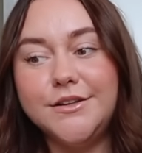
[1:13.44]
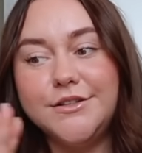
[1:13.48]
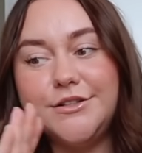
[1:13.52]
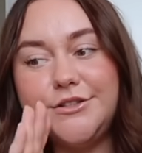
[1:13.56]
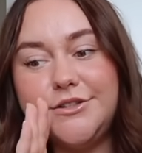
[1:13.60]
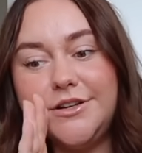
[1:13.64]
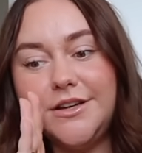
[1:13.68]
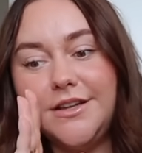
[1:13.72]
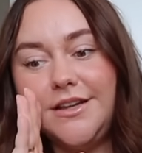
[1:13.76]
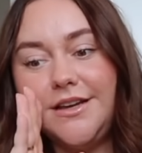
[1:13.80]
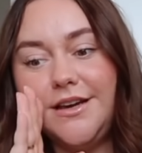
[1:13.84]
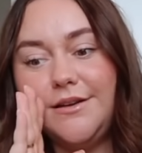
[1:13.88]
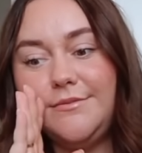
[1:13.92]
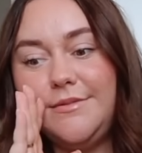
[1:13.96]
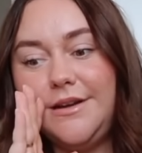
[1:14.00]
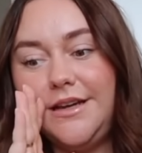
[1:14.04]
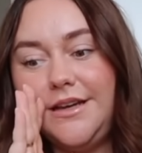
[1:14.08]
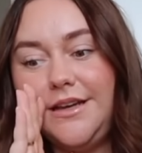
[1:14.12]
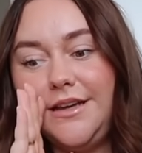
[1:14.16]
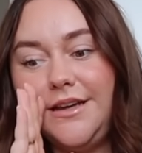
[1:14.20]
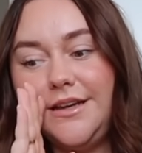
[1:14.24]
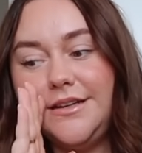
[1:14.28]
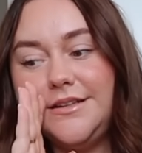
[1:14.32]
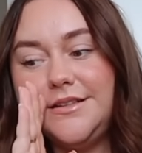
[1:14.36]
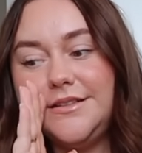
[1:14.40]
Australia
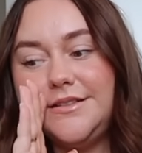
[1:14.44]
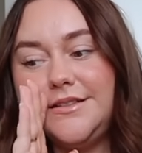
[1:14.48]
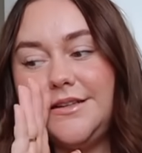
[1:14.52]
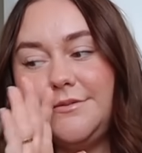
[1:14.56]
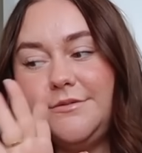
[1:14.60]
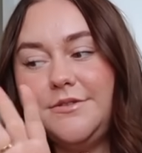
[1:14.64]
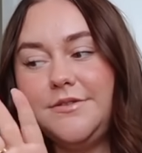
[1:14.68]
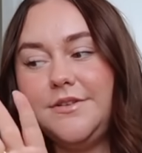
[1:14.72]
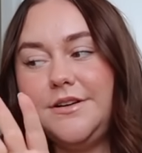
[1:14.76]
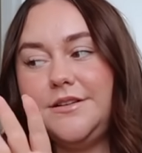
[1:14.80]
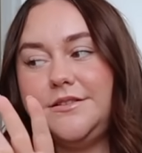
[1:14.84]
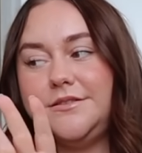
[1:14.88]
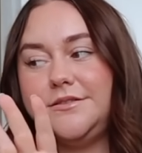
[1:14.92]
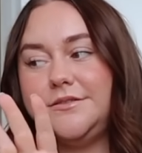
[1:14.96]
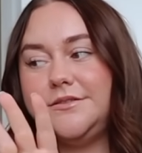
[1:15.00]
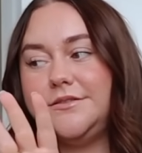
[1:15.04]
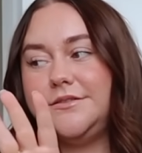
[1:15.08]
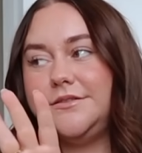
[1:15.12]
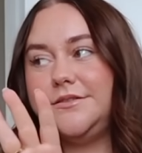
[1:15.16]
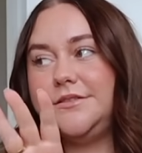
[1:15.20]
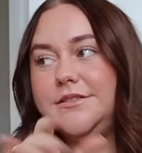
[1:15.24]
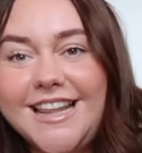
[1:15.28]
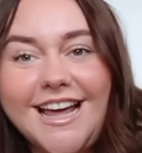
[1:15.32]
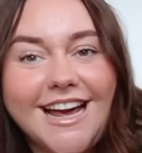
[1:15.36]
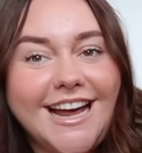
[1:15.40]
making it to
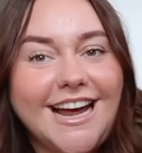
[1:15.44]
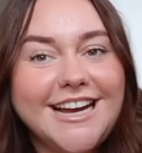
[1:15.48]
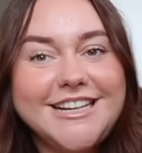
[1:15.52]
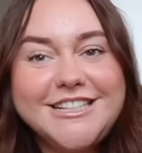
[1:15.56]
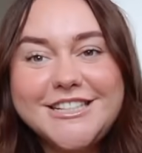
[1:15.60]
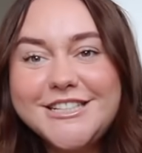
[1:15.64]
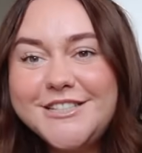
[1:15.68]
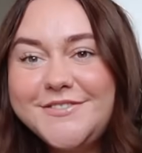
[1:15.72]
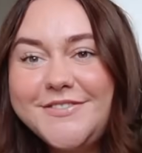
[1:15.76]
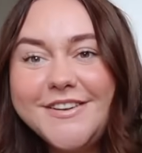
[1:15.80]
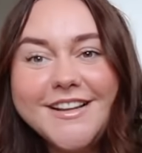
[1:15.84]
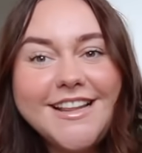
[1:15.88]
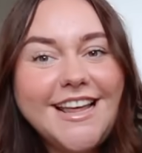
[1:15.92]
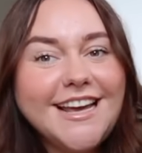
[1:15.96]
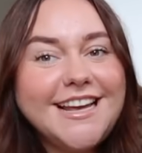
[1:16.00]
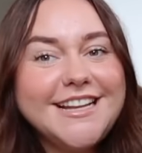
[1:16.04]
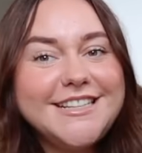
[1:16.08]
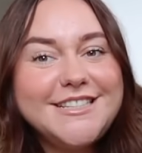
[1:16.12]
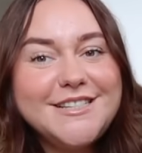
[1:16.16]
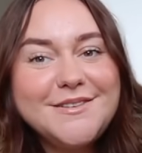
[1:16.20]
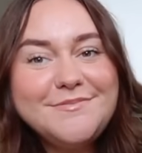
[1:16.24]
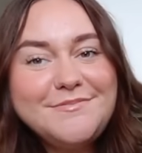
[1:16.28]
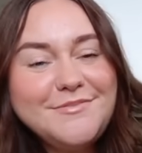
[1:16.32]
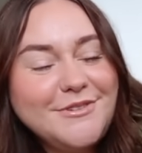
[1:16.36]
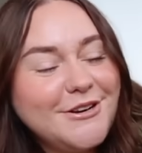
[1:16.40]
semifinals, like, I just feel like
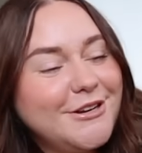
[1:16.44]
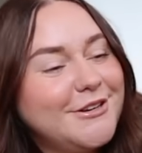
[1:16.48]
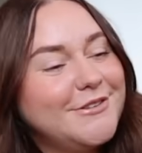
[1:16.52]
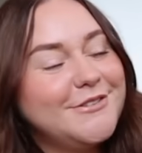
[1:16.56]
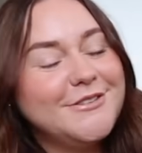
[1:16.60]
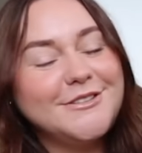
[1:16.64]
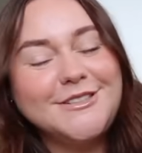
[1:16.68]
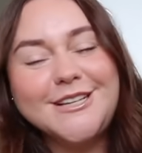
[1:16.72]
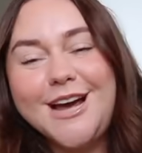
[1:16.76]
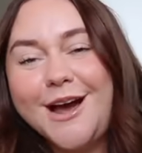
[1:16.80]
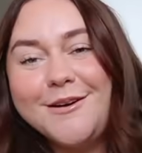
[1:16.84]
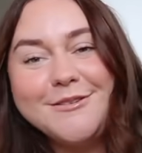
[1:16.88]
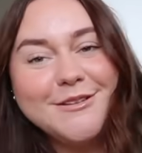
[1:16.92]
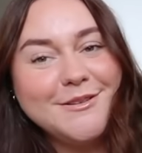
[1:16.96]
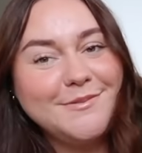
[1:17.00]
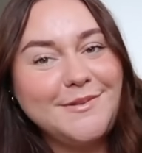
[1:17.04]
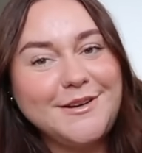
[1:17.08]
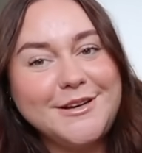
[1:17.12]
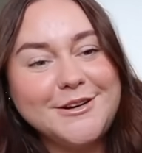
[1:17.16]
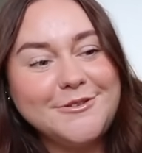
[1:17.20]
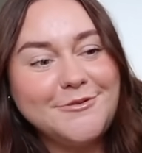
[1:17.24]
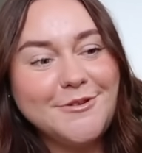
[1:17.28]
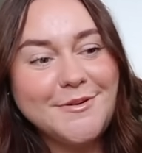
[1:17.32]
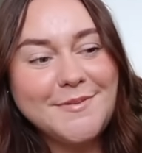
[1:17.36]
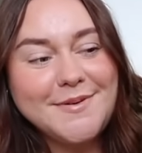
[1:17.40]
it's a beautiful time to
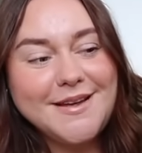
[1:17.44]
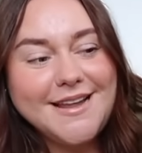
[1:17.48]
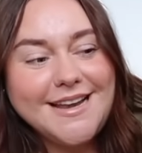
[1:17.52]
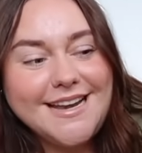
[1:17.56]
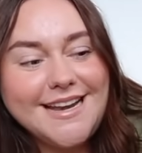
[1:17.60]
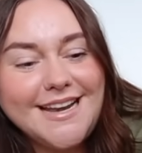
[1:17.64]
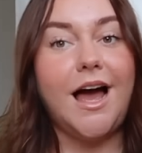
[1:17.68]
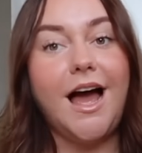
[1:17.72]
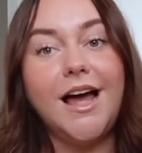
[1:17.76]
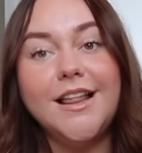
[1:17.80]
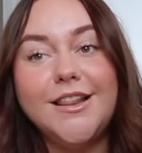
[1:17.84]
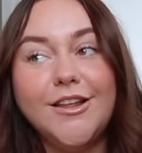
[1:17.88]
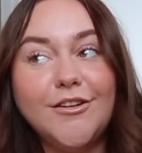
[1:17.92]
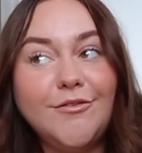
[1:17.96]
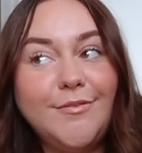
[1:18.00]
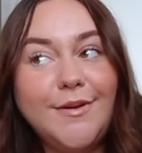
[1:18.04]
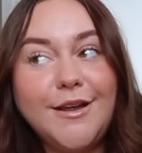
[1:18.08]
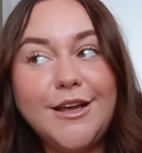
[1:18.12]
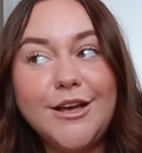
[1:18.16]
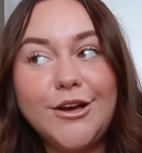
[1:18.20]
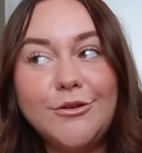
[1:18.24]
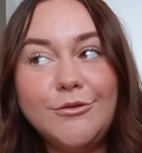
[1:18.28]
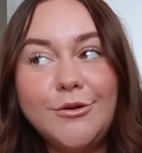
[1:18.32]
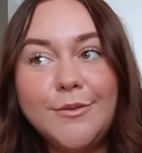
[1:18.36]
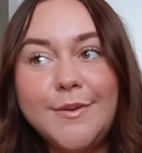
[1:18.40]
be a woman. I love
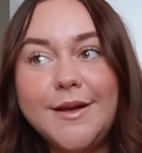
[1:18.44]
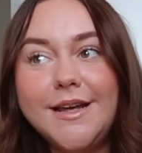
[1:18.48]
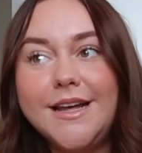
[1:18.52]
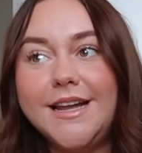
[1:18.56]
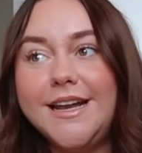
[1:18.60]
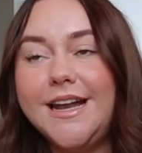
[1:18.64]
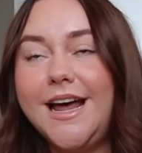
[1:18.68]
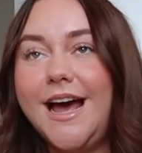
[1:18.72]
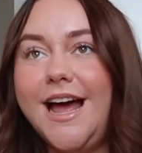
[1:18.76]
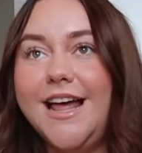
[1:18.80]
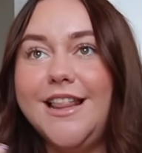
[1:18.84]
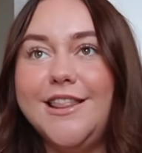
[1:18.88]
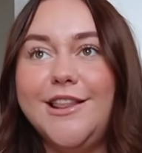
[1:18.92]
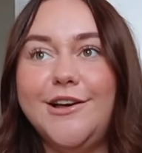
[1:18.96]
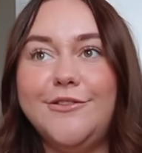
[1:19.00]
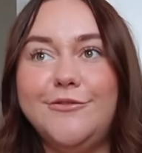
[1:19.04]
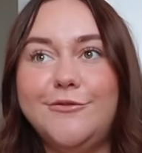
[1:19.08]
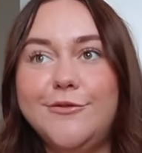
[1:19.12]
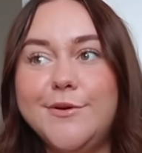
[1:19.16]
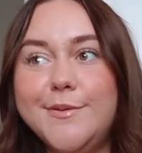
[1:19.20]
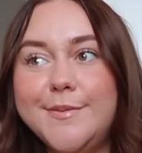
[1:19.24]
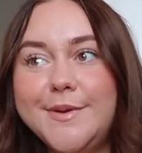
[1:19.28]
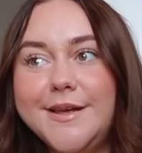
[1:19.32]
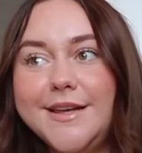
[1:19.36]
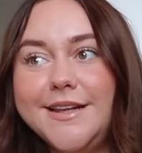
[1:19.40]
being a woman. I
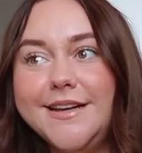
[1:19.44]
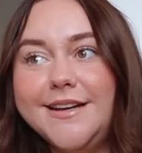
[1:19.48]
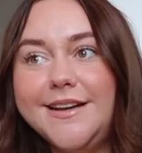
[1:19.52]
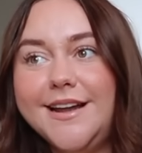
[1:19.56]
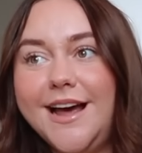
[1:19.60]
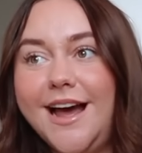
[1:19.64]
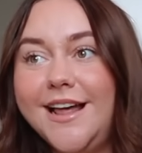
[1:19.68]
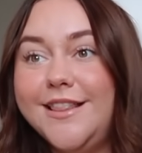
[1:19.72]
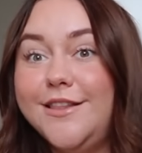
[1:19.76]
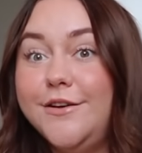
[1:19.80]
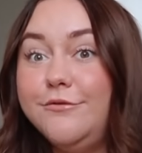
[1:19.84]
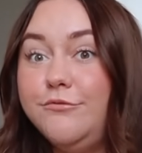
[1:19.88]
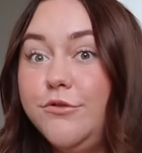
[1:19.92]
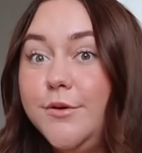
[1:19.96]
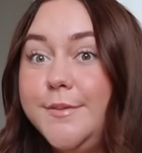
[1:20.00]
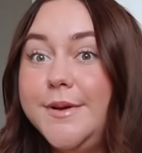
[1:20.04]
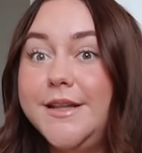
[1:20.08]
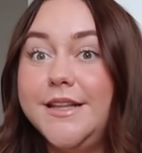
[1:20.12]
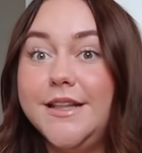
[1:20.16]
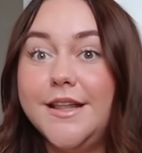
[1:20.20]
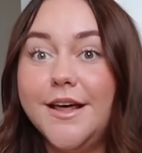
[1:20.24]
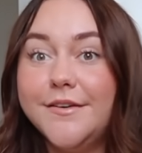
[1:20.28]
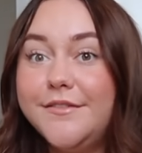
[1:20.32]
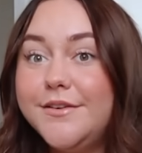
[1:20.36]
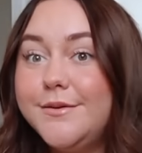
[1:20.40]
love women. I love
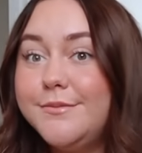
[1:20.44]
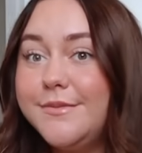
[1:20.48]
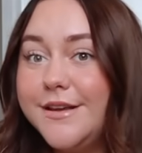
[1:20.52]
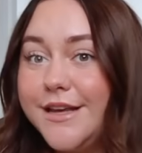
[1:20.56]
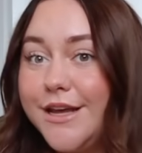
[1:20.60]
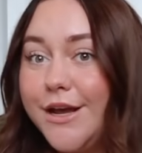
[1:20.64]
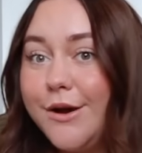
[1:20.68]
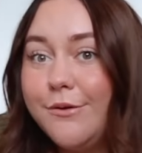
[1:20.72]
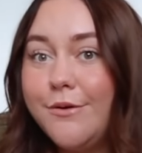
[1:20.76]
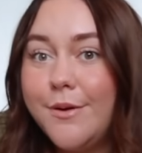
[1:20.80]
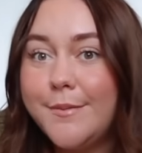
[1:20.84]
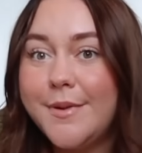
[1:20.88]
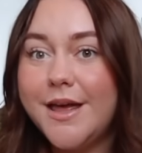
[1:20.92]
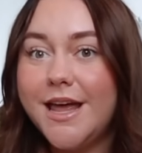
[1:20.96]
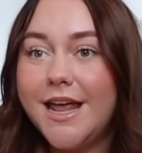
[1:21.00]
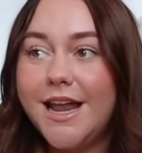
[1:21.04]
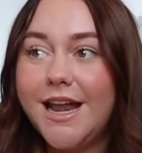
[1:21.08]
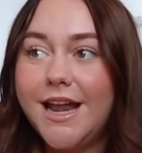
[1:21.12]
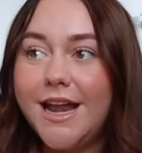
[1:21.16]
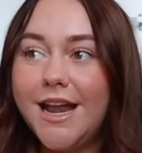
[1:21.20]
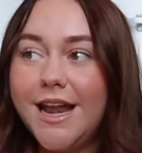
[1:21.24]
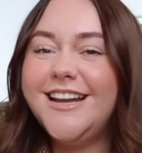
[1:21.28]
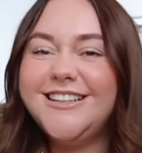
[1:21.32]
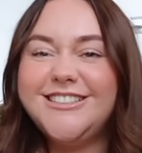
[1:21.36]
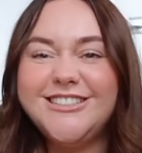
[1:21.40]
women loving being
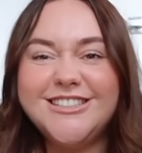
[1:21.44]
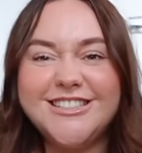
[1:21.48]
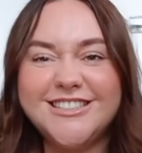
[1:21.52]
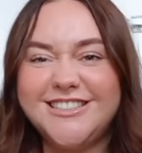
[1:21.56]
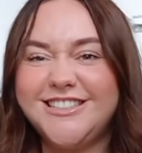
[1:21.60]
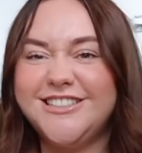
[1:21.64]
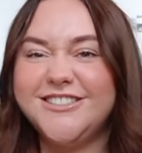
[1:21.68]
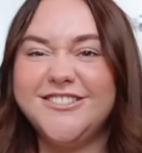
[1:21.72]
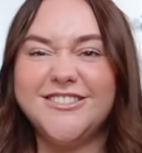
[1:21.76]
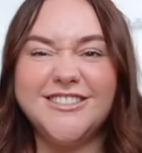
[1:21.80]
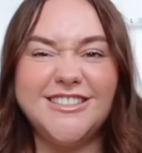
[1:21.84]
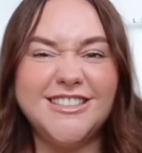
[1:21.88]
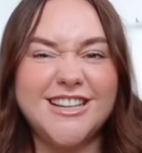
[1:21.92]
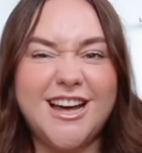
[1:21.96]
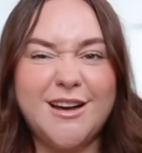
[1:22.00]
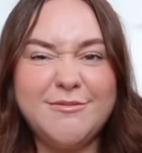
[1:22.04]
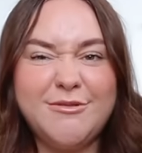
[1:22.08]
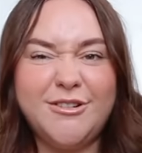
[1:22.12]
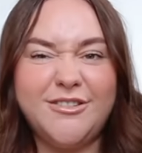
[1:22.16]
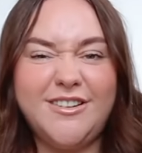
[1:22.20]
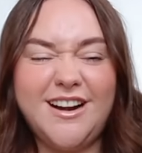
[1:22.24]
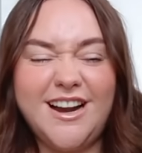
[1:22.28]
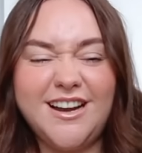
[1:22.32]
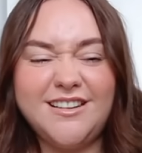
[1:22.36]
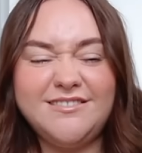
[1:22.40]
women. It's just a good
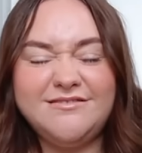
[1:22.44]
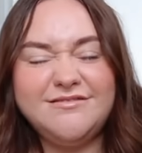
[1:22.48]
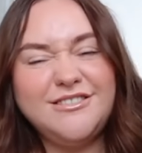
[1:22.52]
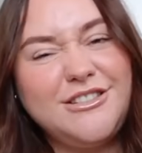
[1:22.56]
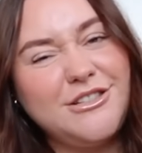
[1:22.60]
time all around.